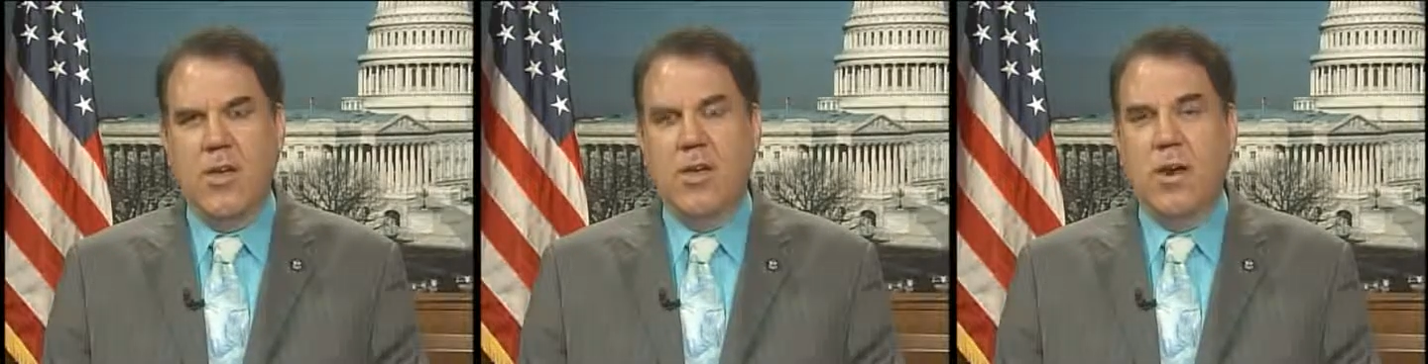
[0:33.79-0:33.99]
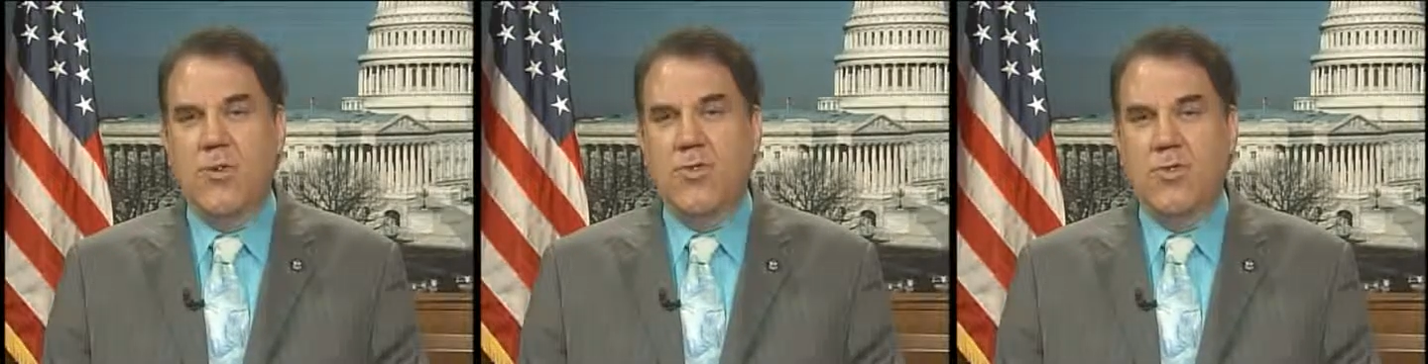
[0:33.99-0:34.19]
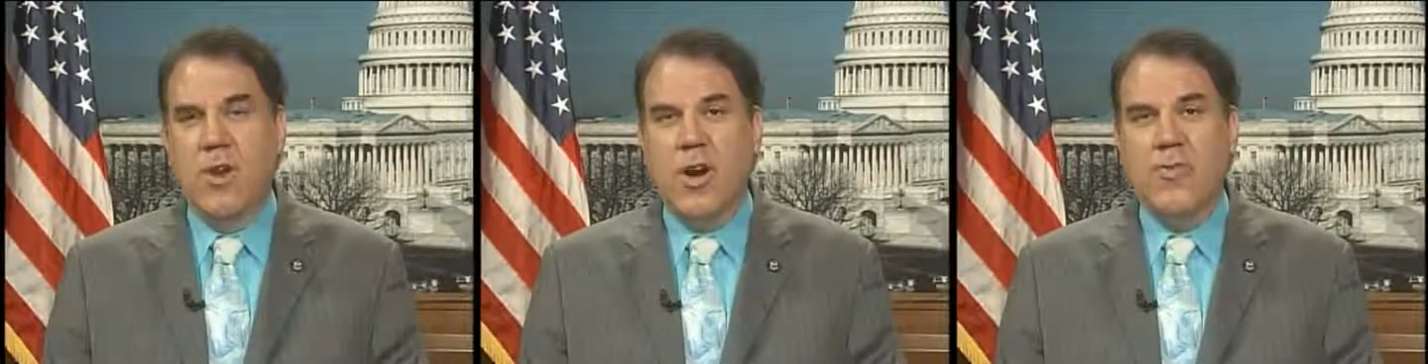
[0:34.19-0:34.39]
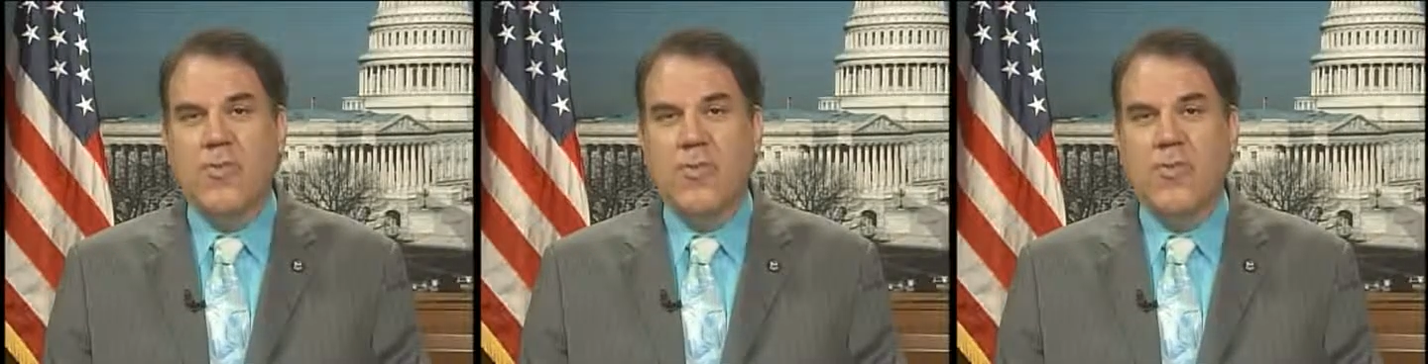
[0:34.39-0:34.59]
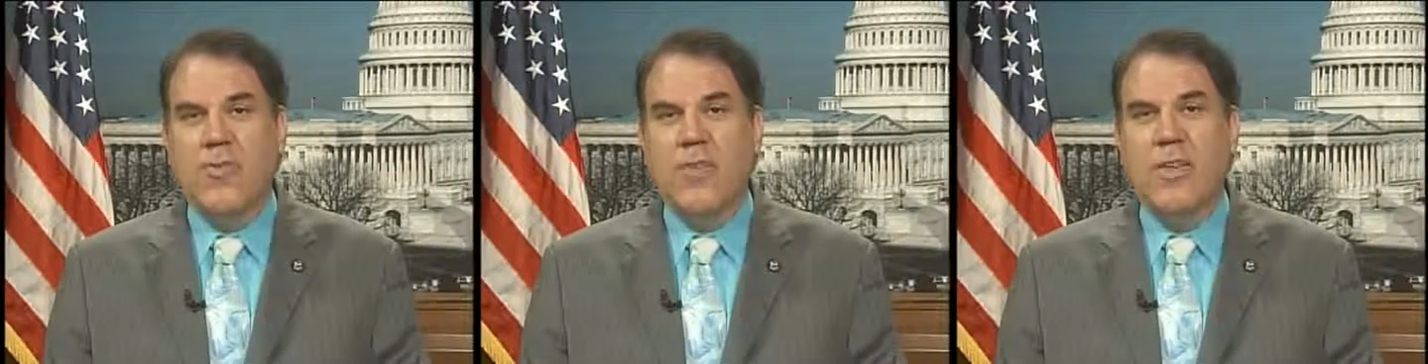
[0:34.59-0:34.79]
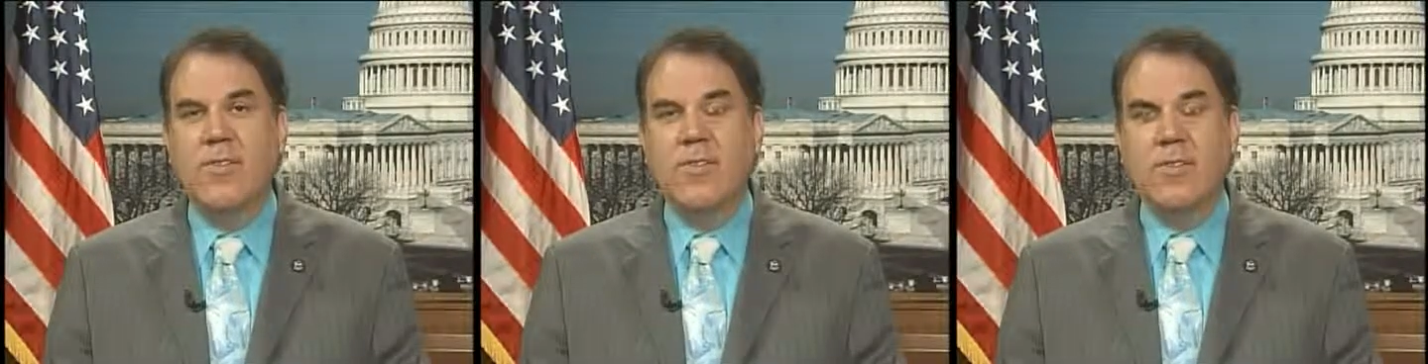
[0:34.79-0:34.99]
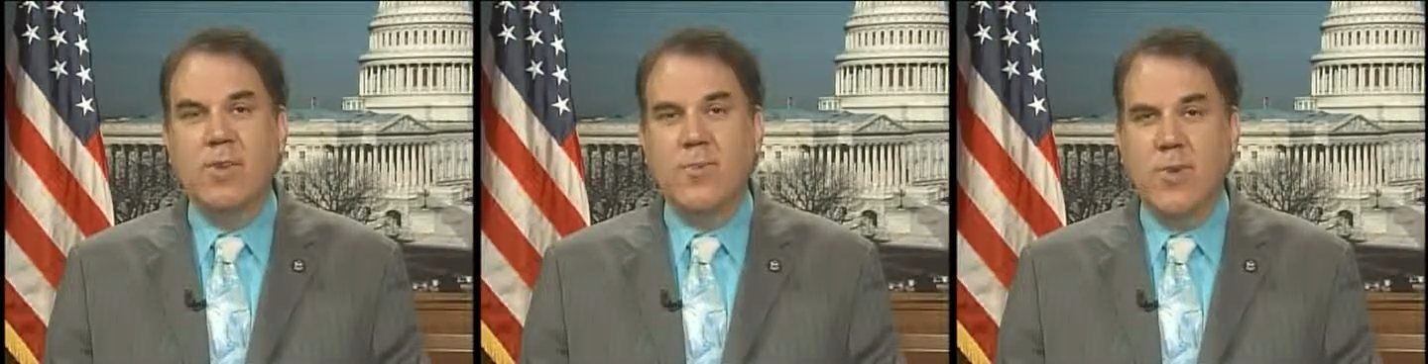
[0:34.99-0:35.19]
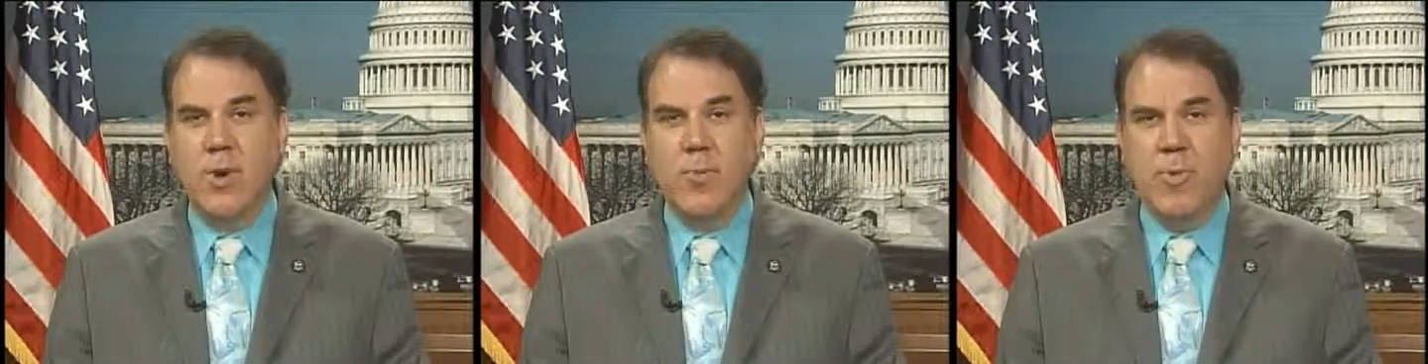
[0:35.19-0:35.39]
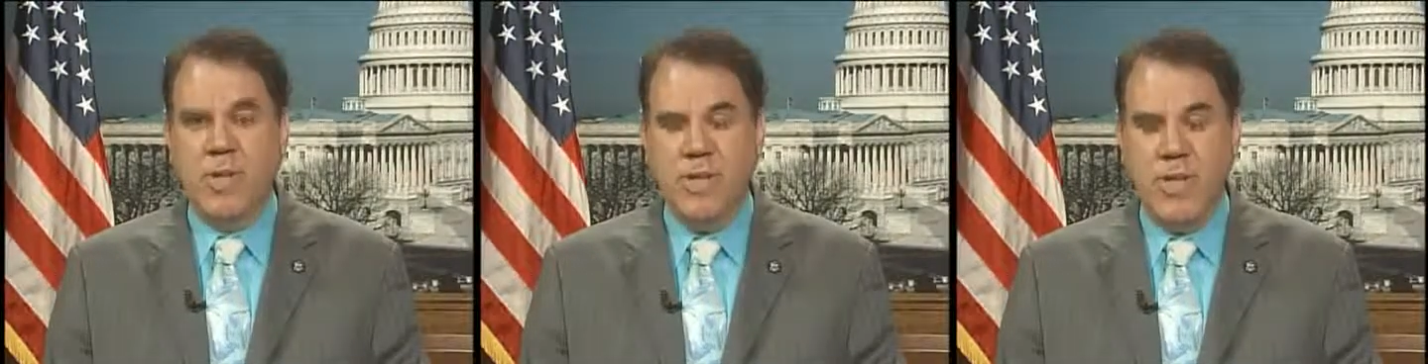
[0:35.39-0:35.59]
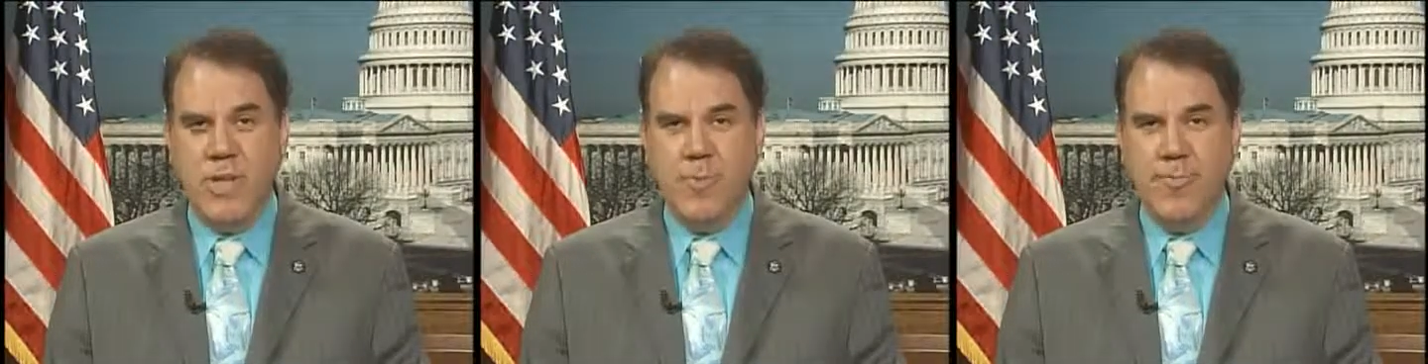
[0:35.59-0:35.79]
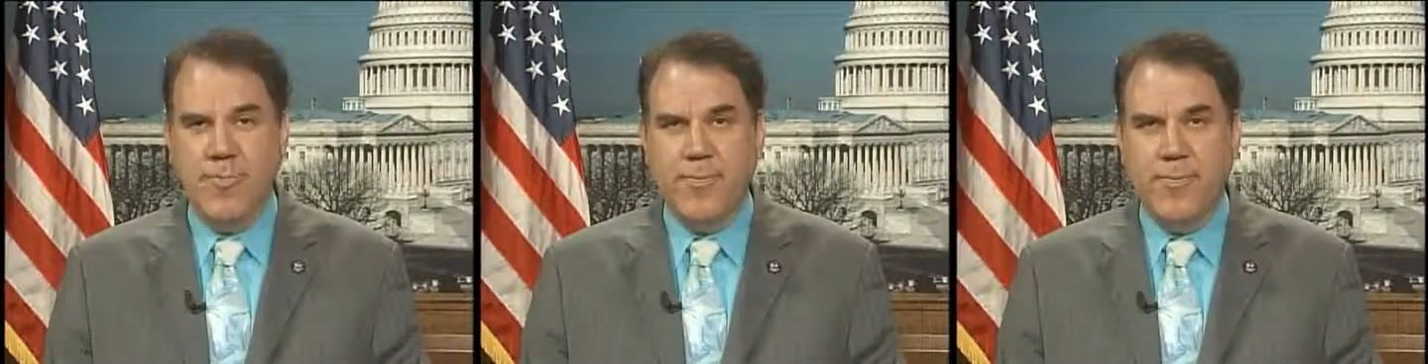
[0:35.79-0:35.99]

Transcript: are charging fees inappropriately,